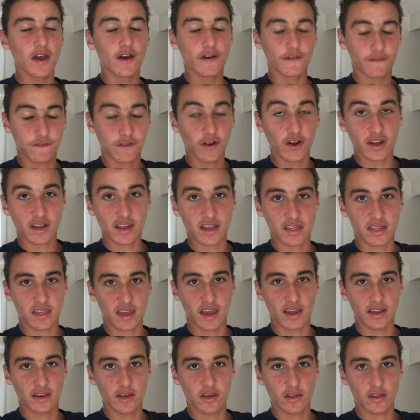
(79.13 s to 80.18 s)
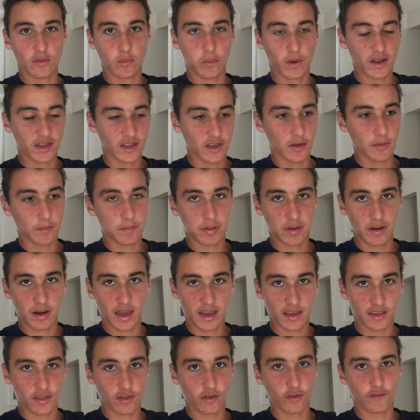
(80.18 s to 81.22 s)
foot containers where you
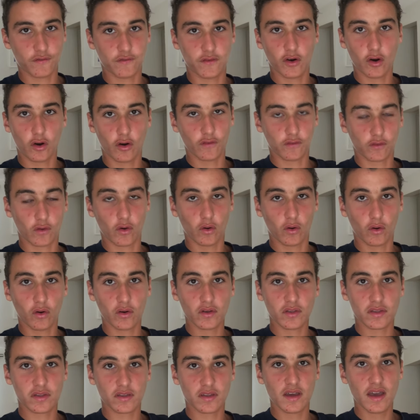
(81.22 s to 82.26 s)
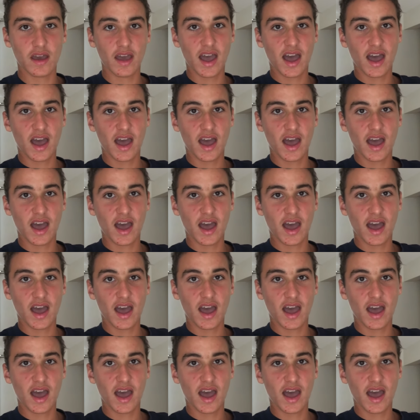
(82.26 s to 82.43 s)
place your foot, of course,